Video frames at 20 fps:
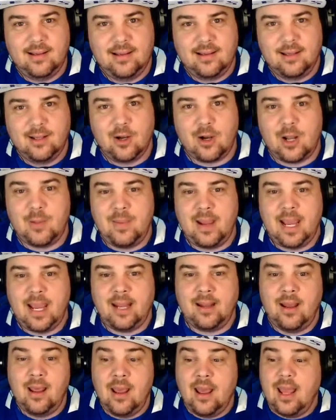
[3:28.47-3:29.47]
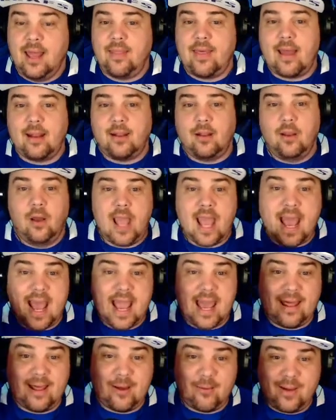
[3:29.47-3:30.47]
You know what I mean? That,
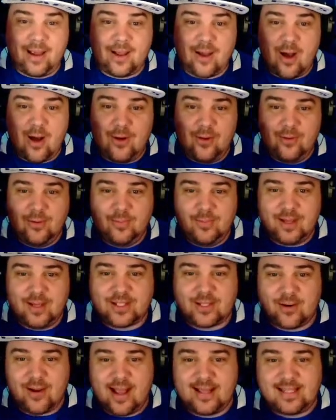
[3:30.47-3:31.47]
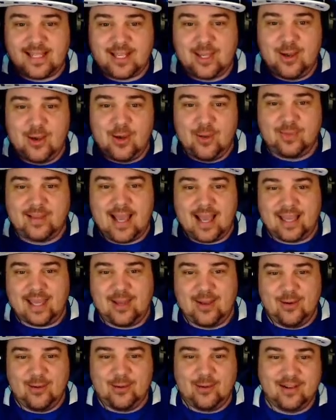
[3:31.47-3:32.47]
hey, there we go. Mister Icy Cube, thank
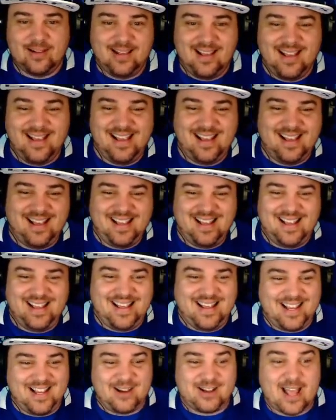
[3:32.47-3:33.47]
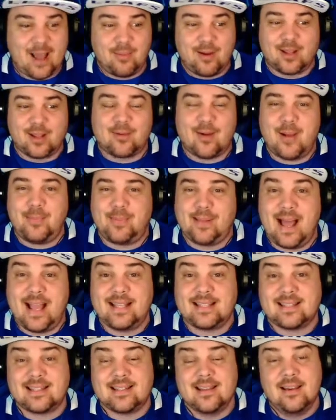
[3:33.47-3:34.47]
you. You're coming to the right
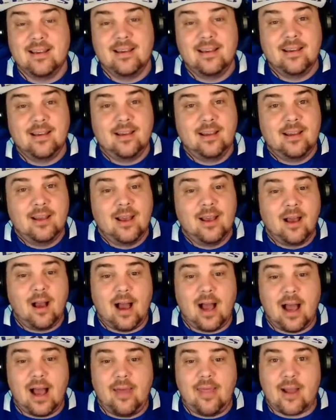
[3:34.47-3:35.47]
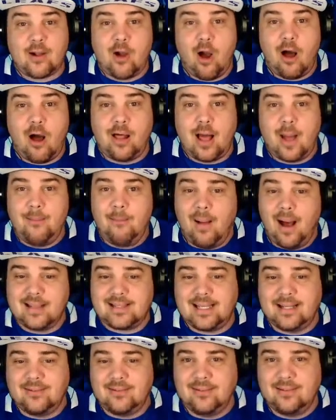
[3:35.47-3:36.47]
place. Uh, that call on
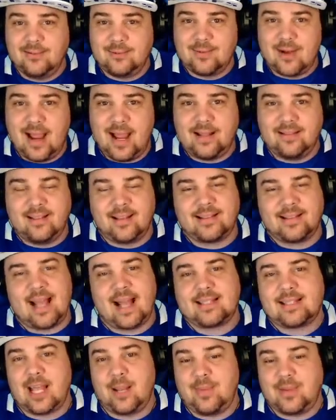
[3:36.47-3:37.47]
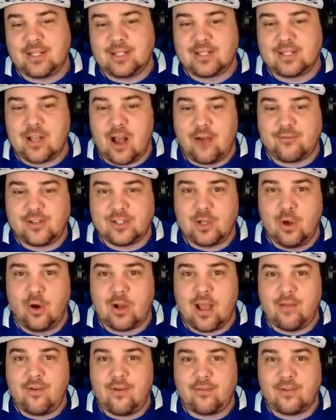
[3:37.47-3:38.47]
Muzzin, right? Like, that's got to be the softest
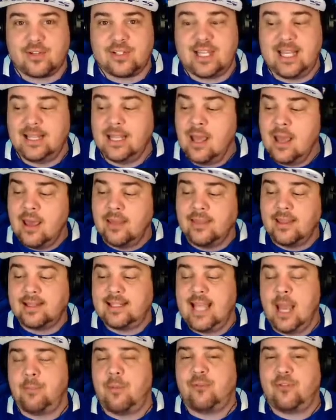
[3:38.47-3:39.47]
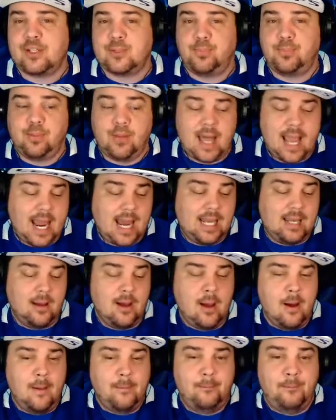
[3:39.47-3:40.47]
hook I've ever seen. The tip of his blade
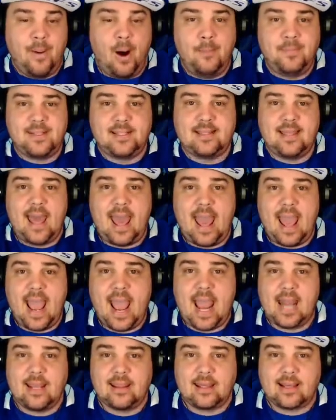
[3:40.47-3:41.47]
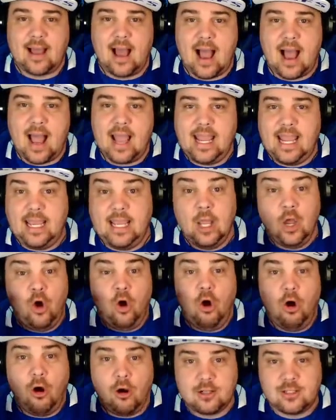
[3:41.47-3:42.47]
bumped the hand of the guy he
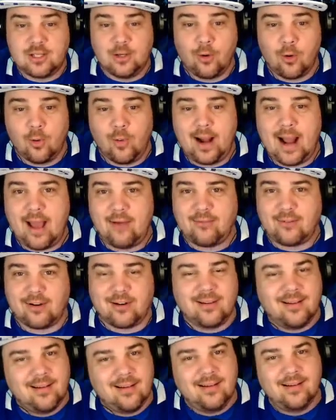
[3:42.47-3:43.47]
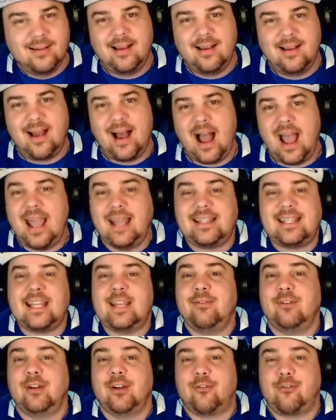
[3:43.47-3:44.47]
hooked or whatever. I, it
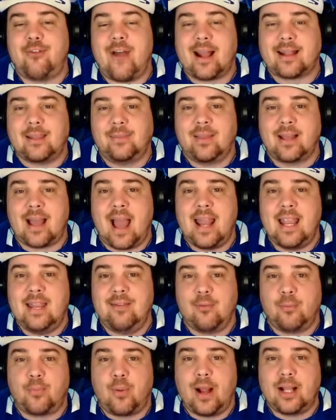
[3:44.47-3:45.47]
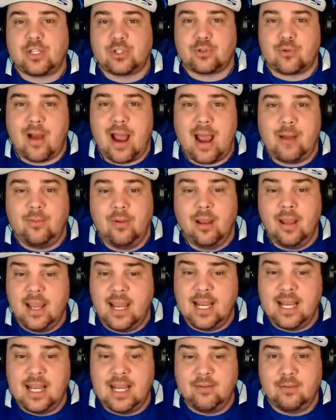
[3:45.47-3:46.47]
didn't even affect him. The guy didn't even break stride.
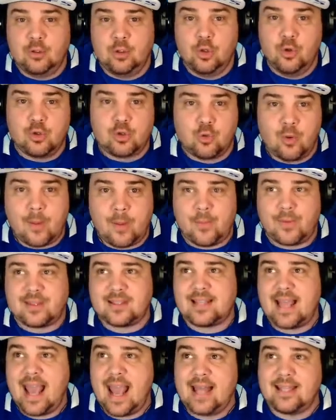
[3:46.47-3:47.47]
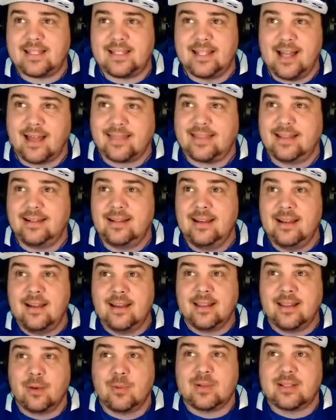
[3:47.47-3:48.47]
He didn't even lose grip with his hands. Nothing.
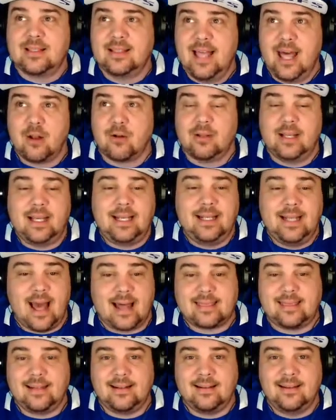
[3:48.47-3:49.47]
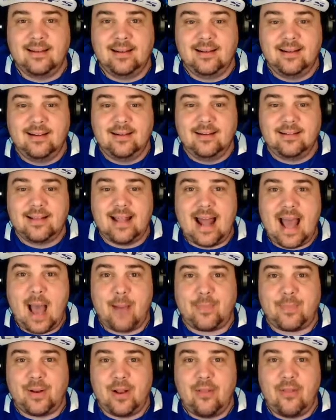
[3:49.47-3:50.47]
There was literally nothing that
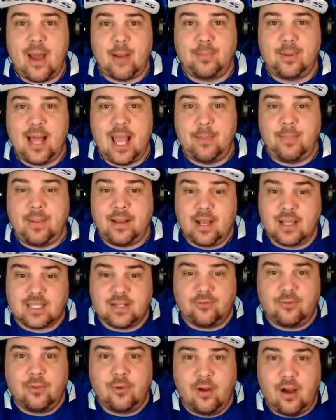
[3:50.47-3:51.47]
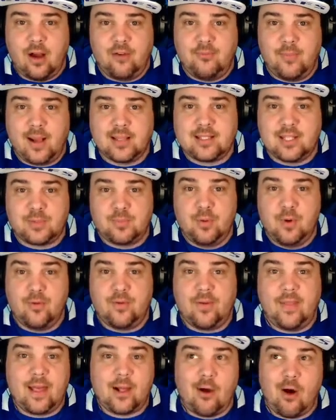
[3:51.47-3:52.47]
happened on that play because of, of Muzzin's
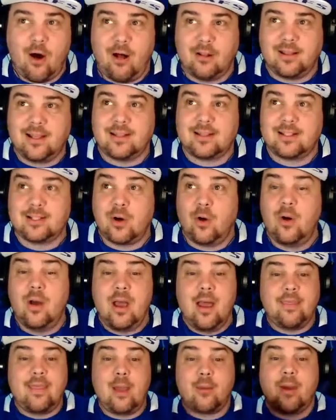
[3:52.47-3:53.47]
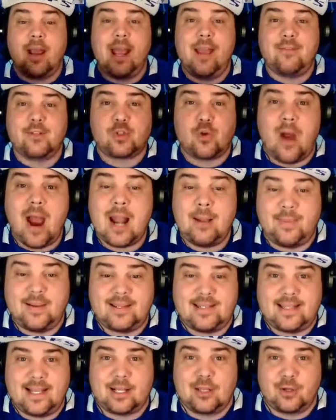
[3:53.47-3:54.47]
move, and they called it. So they were even trying to be
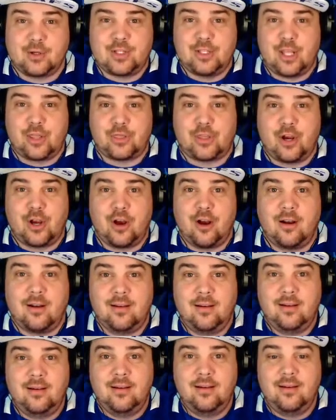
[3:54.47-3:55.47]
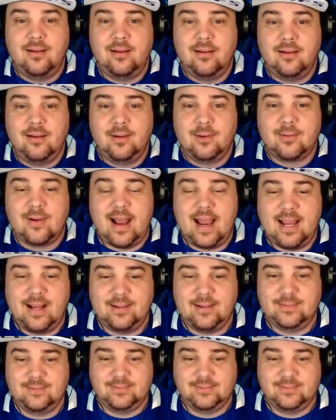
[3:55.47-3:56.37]
sticklers in the third, right?